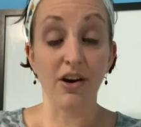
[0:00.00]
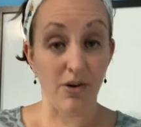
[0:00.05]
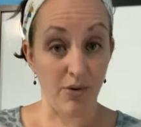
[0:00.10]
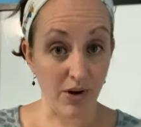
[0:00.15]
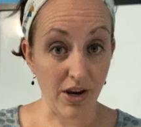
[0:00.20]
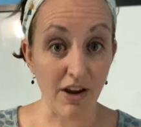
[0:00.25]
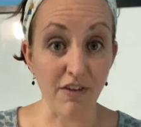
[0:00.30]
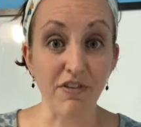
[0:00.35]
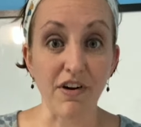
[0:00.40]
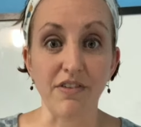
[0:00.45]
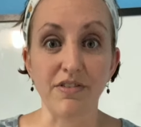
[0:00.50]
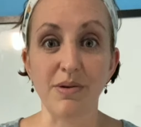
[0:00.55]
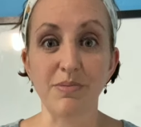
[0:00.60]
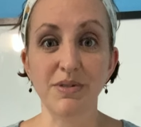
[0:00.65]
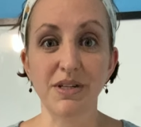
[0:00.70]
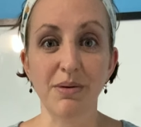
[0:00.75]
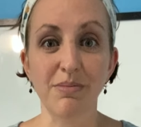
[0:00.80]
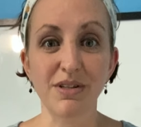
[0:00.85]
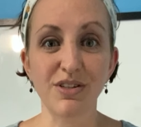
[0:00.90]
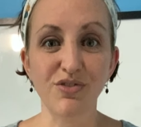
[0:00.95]
Okay, 5 times
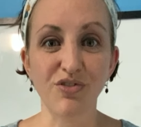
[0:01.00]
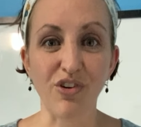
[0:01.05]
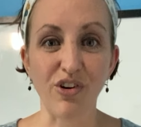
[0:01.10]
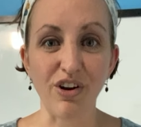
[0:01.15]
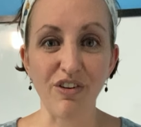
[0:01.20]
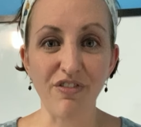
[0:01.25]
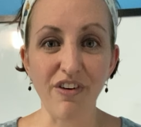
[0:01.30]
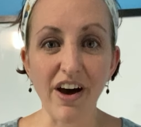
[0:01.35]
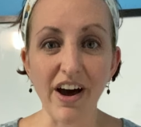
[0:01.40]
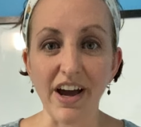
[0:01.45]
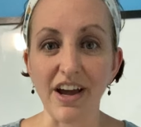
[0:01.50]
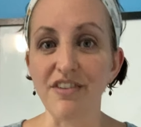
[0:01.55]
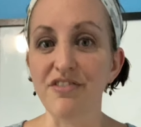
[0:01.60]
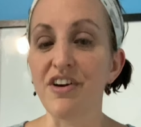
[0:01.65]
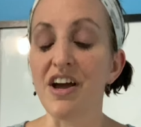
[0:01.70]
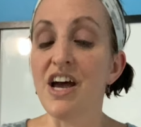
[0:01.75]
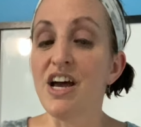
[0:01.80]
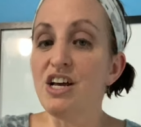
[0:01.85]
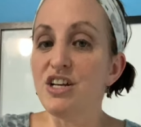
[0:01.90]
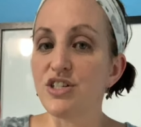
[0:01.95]
9 is 45.
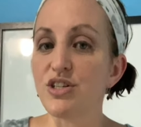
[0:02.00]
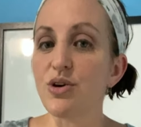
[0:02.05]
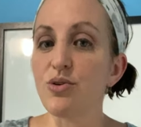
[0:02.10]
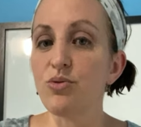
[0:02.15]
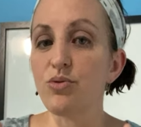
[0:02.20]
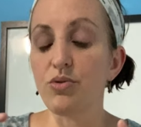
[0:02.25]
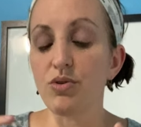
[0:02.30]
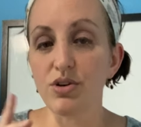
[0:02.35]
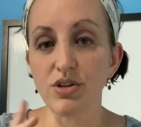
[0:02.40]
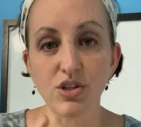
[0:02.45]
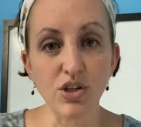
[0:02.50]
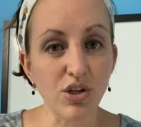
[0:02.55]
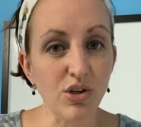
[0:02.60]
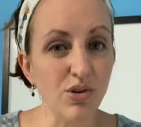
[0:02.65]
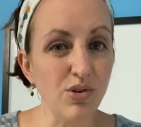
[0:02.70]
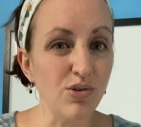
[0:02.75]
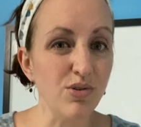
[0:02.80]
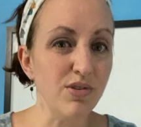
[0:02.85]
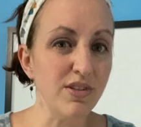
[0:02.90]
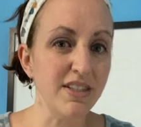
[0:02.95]
So
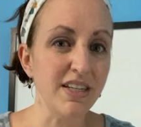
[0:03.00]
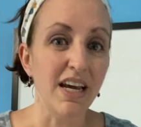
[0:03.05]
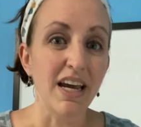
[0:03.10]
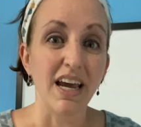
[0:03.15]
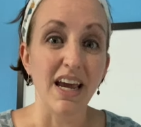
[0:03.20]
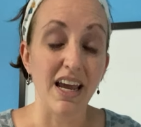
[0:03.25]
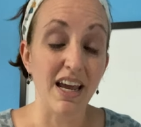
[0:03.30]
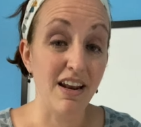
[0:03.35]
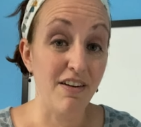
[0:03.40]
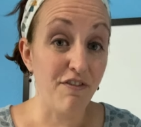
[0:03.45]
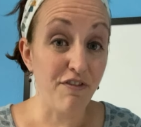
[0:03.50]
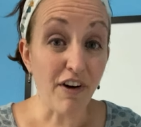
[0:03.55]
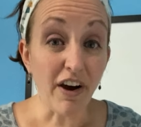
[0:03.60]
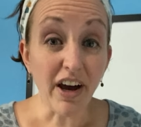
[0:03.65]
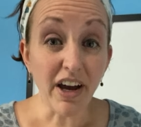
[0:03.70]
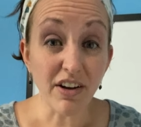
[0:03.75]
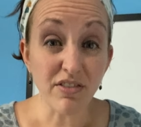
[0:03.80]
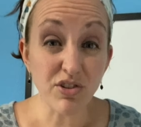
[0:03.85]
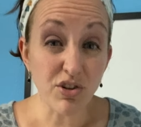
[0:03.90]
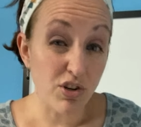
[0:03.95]
2s and
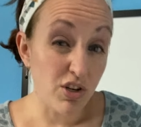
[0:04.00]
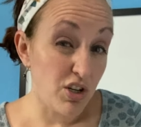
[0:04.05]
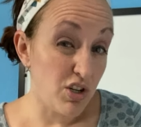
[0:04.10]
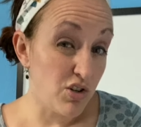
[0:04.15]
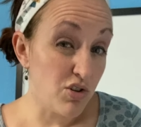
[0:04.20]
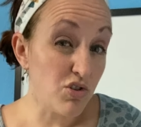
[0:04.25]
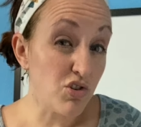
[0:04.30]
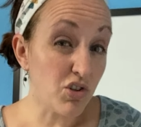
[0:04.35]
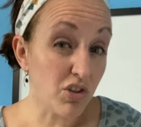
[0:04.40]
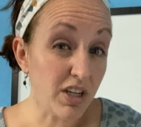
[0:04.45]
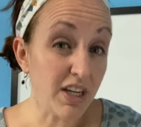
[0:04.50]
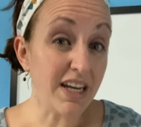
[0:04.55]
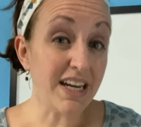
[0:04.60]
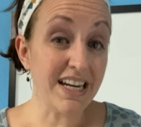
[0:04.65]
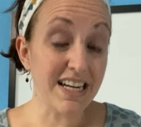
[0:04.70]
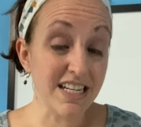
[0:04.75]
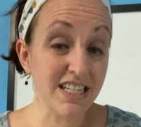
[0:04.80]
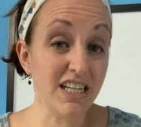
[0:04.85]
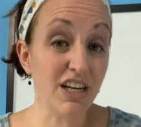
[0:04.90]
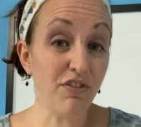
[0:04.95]
5s are usually
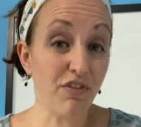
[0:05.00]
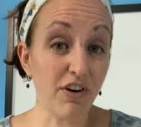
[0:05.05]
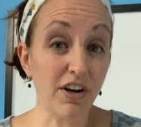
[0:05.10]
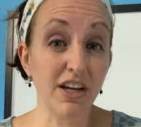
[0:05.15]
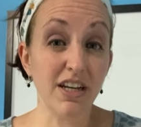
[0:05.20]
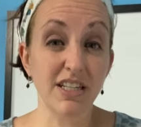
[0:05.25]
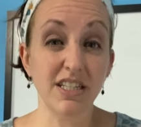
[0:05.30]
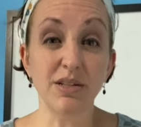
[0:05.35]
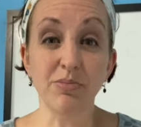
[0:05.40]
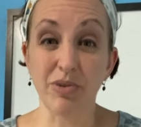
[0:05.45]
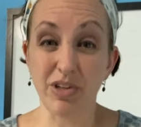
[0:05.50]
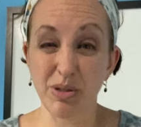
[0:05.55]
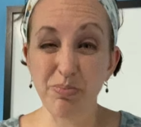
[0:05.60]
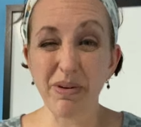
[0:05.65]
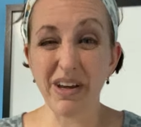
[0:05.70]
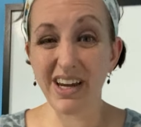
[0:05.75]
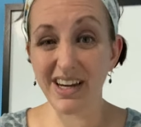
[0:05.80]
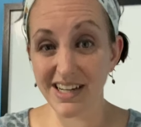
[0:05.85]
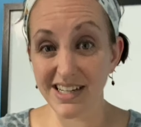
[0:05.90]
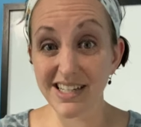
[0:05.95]
easy for kids to
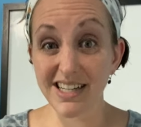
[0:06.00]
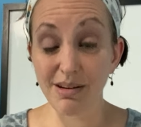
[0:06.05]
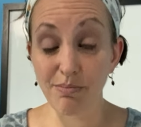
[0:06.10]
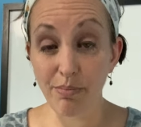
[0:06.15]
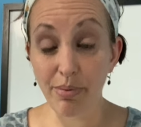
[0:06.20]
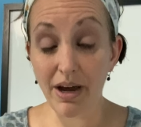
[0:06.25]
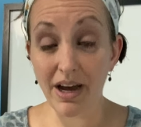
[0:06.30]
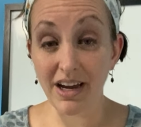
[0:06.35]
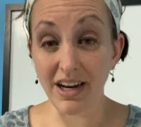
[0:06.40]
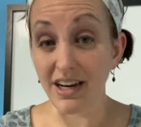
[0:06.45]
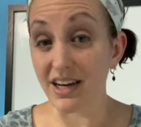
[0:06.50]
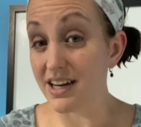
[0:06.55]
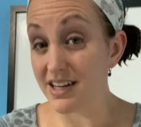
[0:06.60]
multiply by,